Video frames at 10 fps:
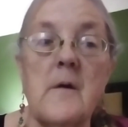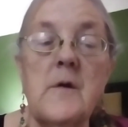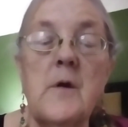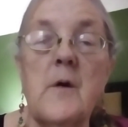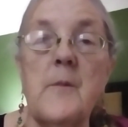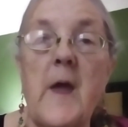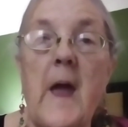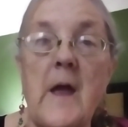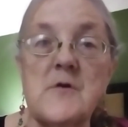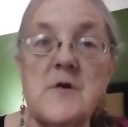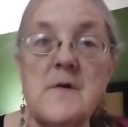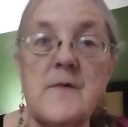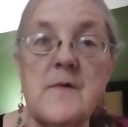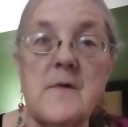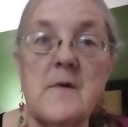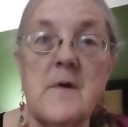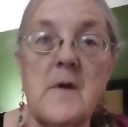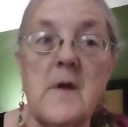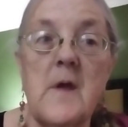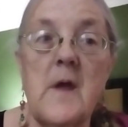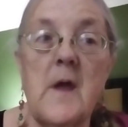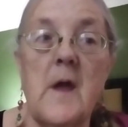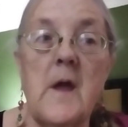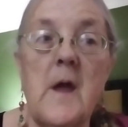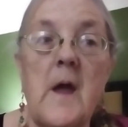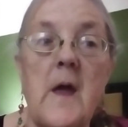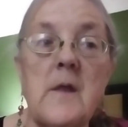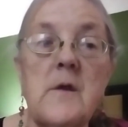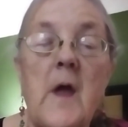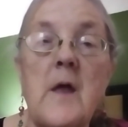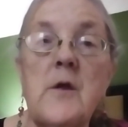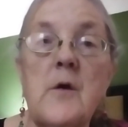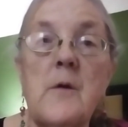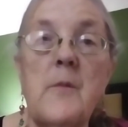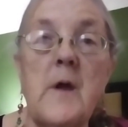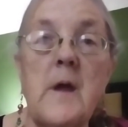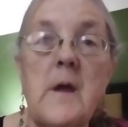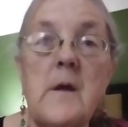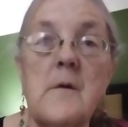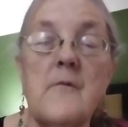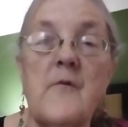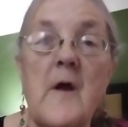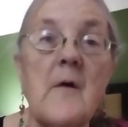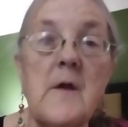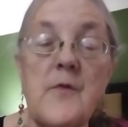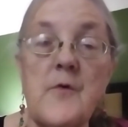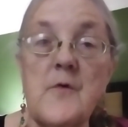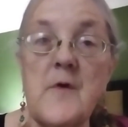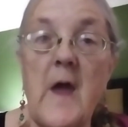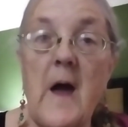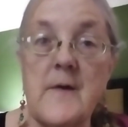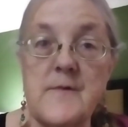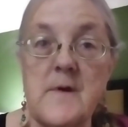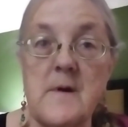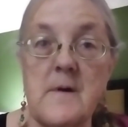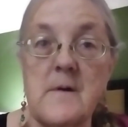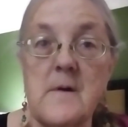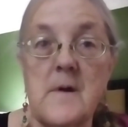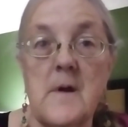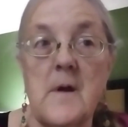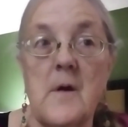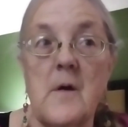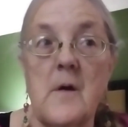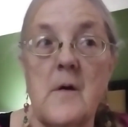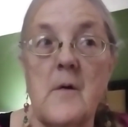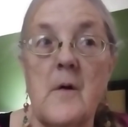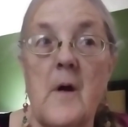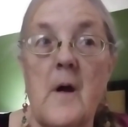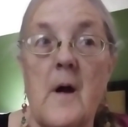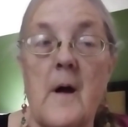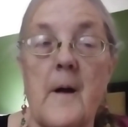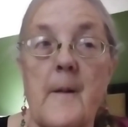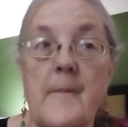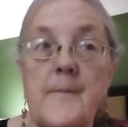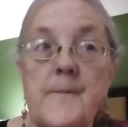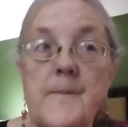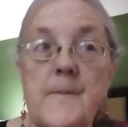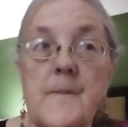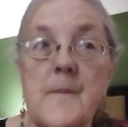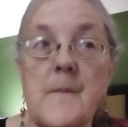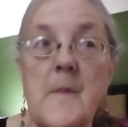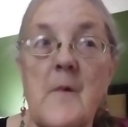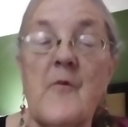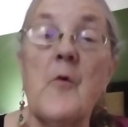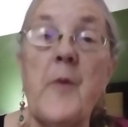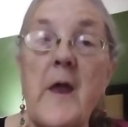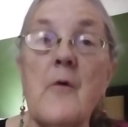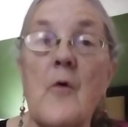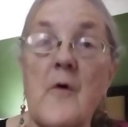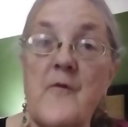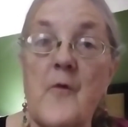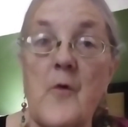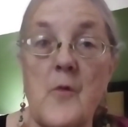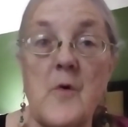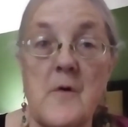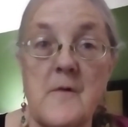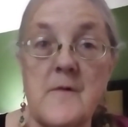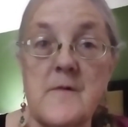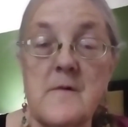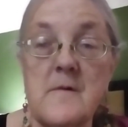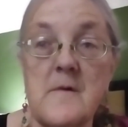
you can be anxious, and you can be very enthusiastic, for better or for worse.